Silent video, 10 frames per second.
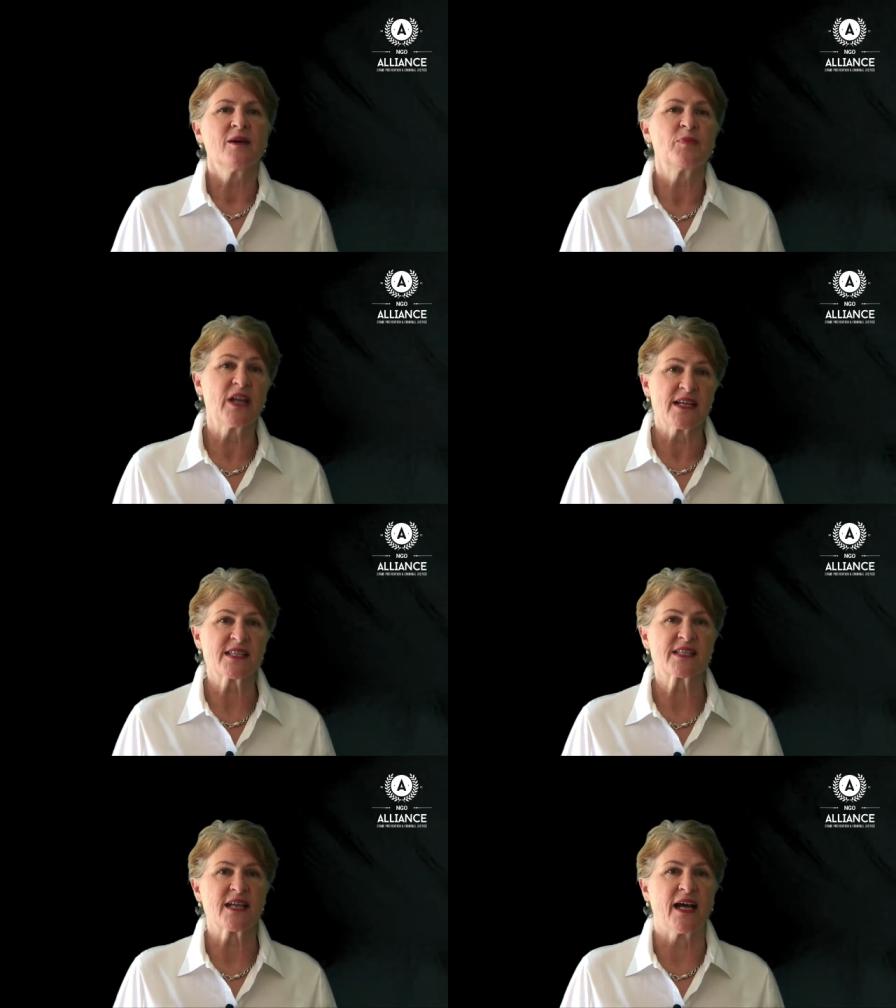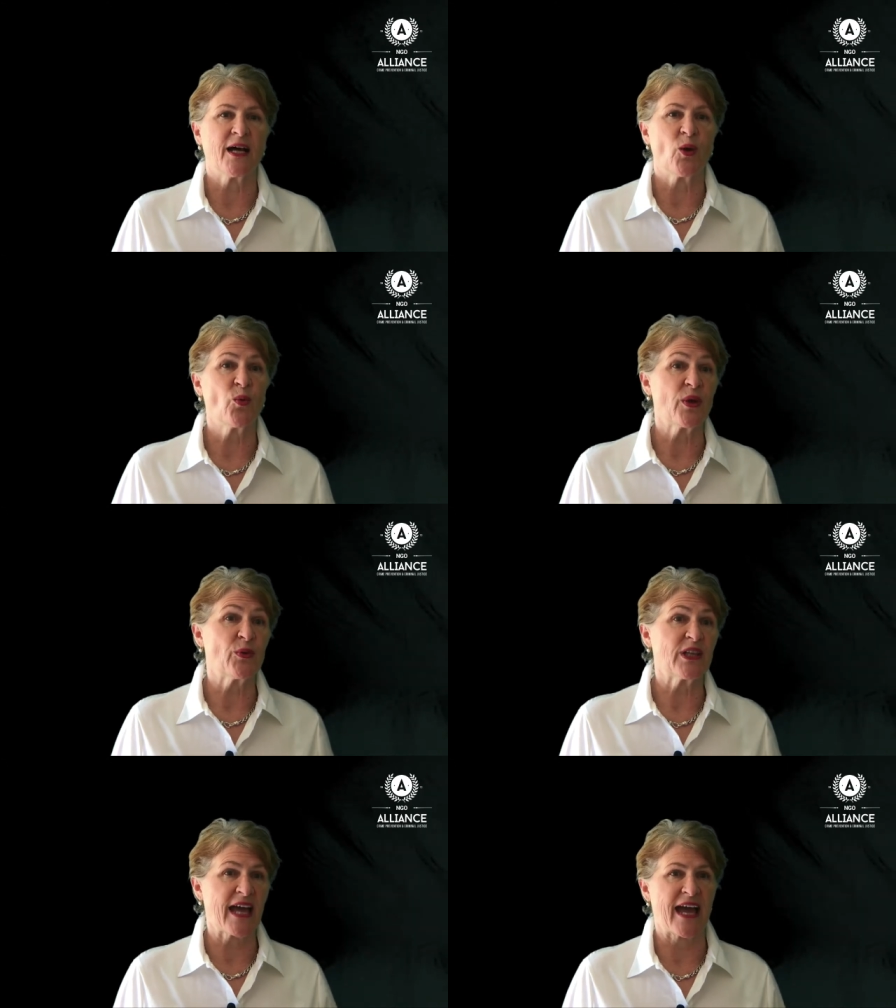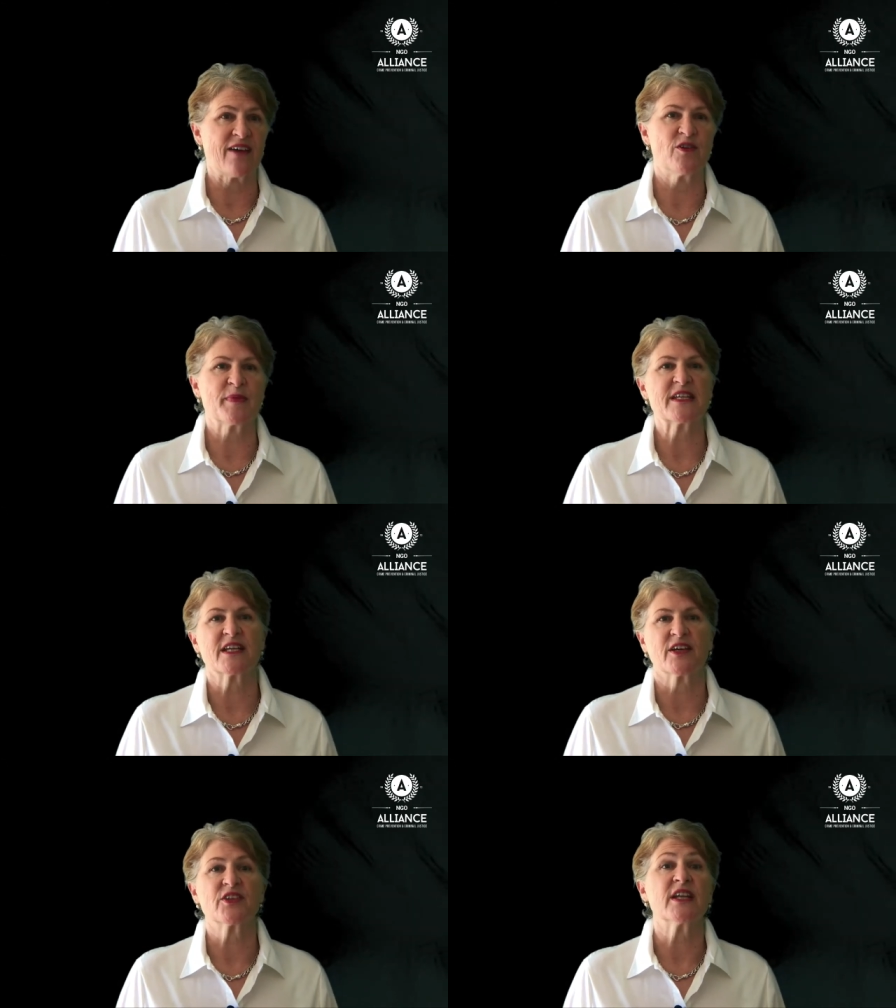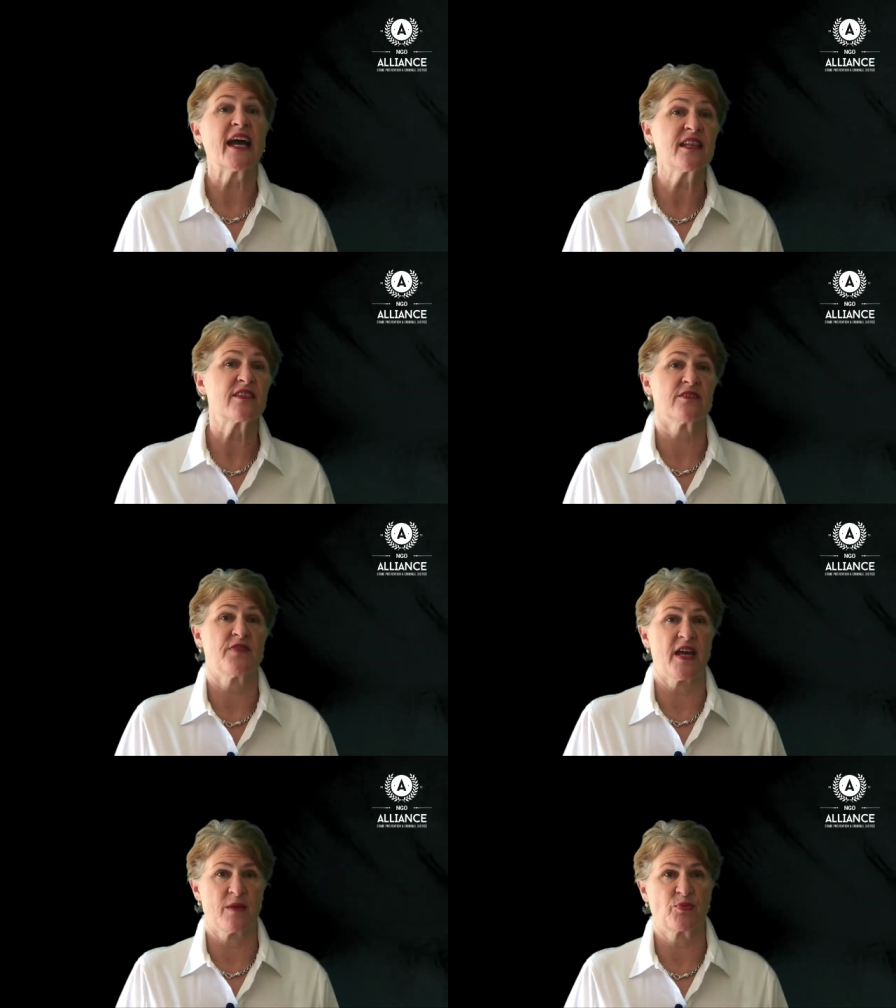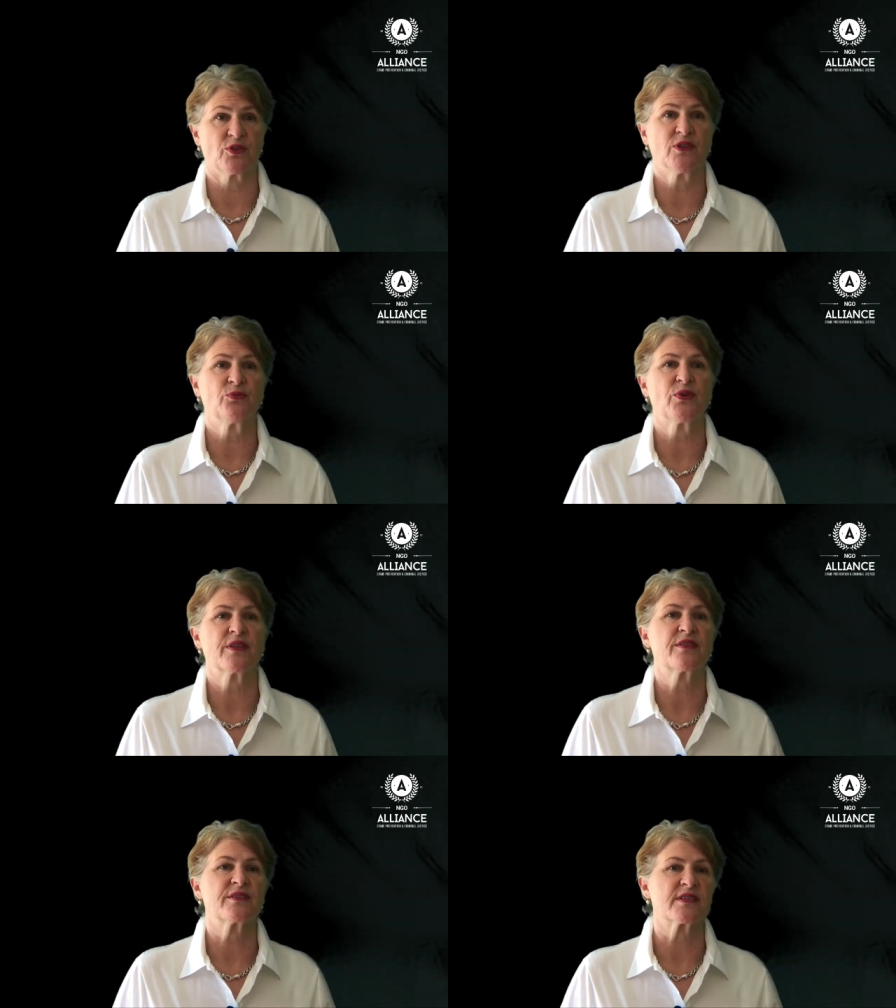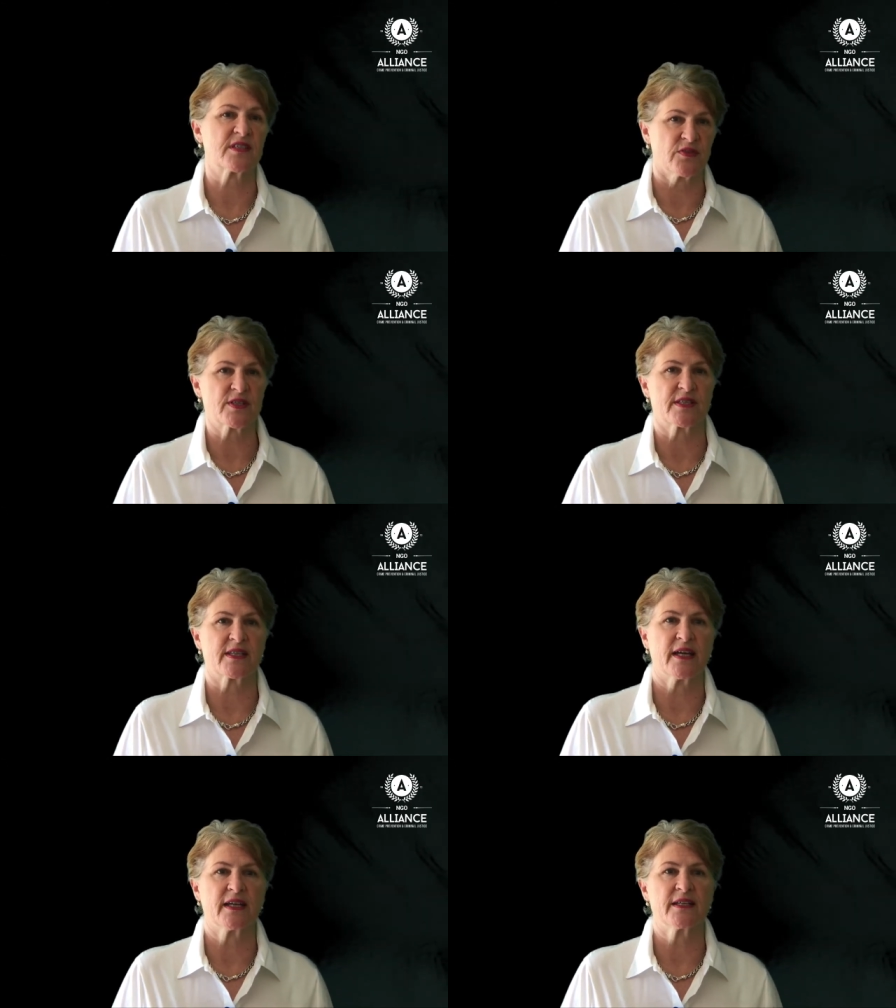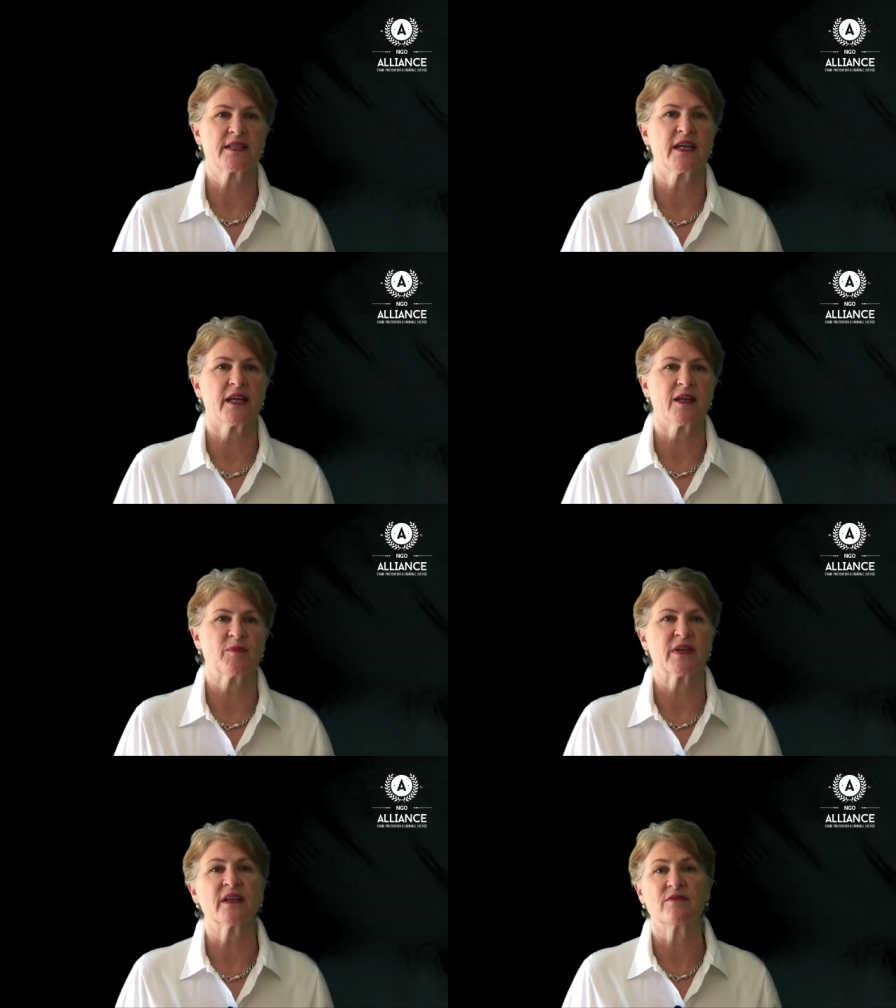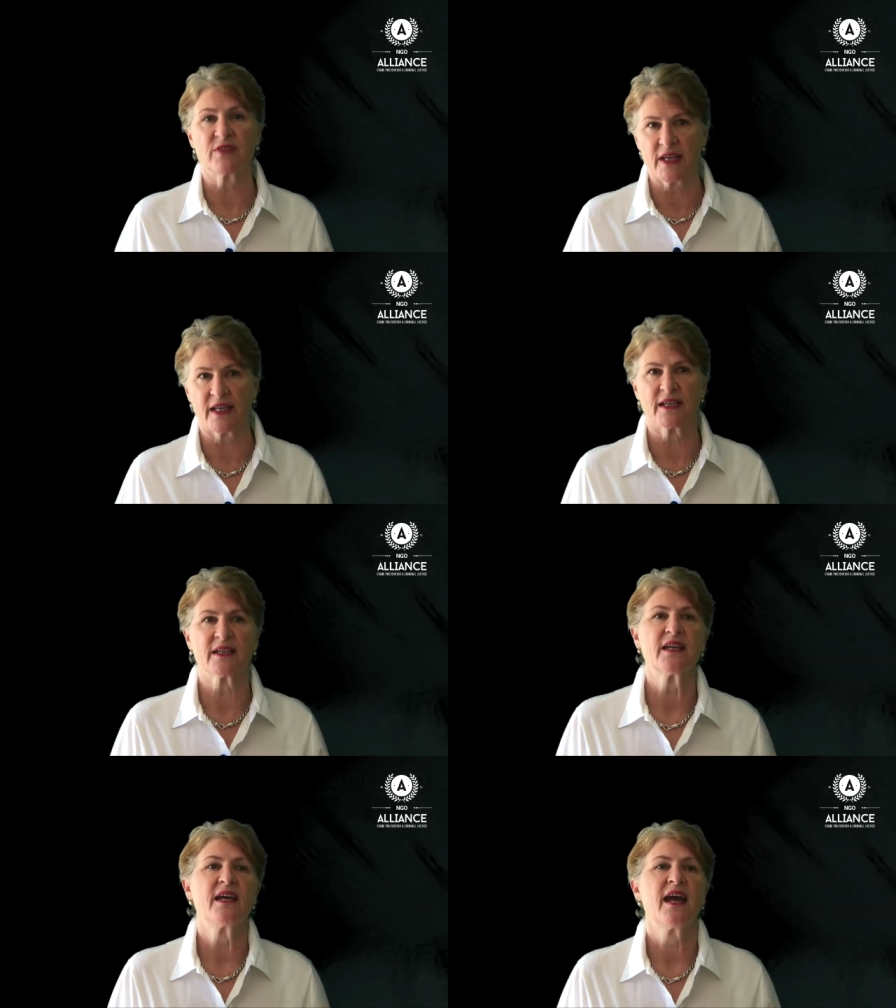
Plus, uh, we will have a meeting on the ninth of April with the civil society team in Vienna,